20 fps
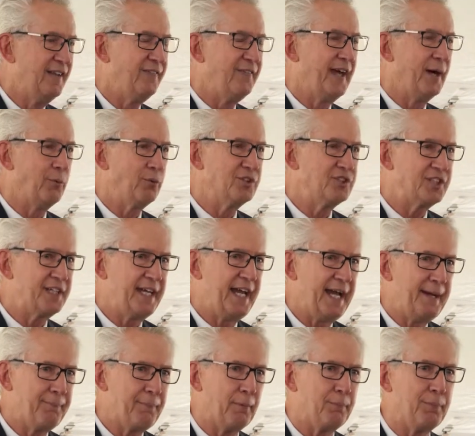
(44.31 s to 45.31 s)
that was
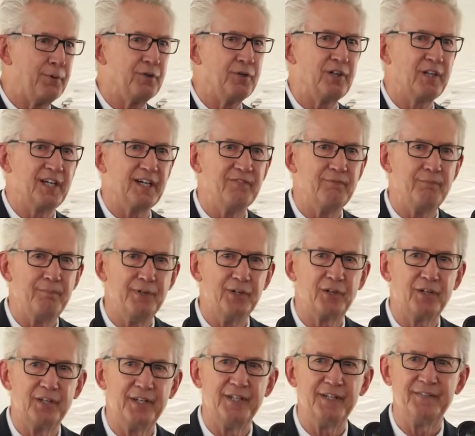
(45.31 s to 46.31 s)
capable of
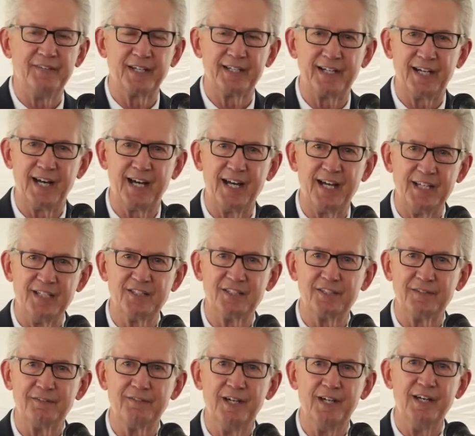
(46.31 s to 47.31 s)
building the kinds
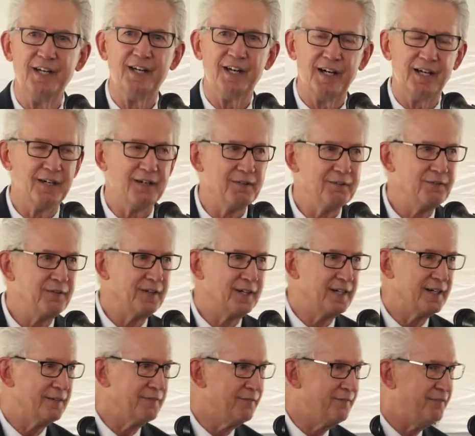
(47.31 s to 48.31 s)
of
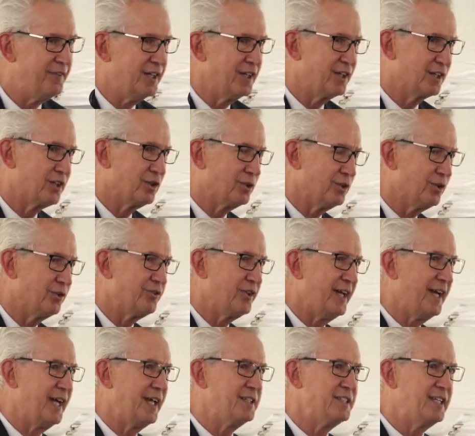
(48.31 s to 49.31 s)
vehicles
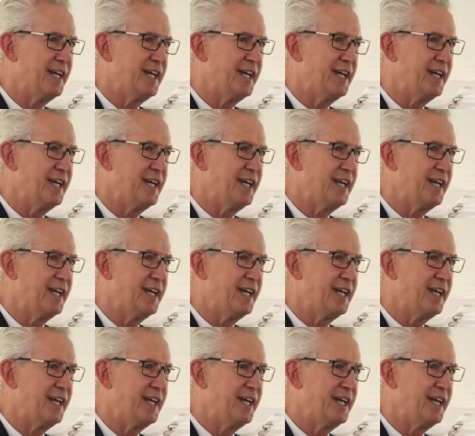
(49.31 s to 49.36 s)
and